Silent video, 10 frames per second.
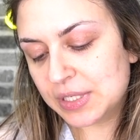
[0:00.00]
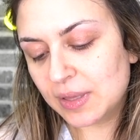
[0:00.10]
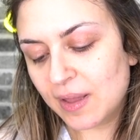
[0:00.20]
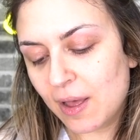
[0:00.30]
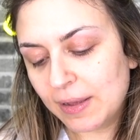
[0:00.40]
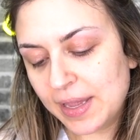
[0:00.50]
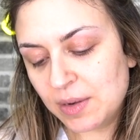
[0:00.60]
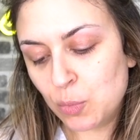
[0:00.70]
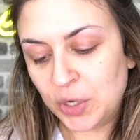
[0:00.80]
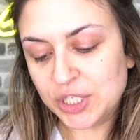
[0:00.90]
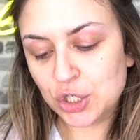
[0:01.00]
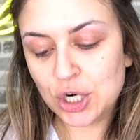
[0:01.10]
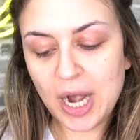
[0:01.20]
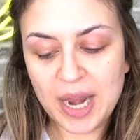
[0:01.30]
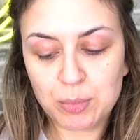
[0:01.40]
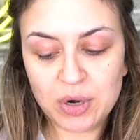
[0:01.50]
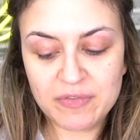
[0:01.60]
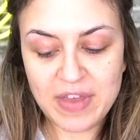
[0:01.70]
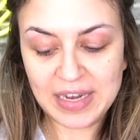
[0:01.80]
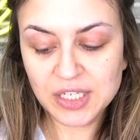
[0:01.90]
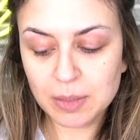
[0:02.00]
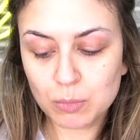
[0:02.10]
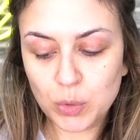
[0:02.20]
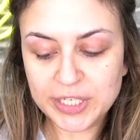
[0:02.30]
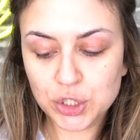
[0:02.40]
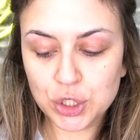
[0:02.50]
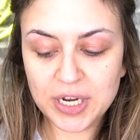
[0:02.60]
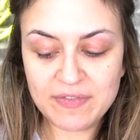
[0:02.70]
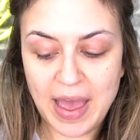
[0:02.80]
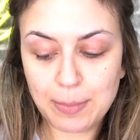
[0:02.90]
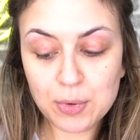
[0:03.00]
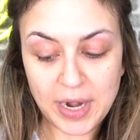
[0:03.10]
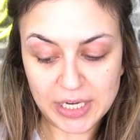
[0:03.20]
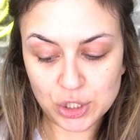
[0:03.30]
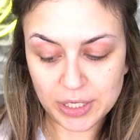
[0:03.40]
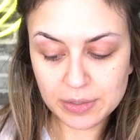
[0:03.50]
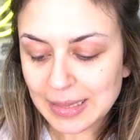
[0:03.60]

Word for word: to lock in moisture and prevent moisture evaporation,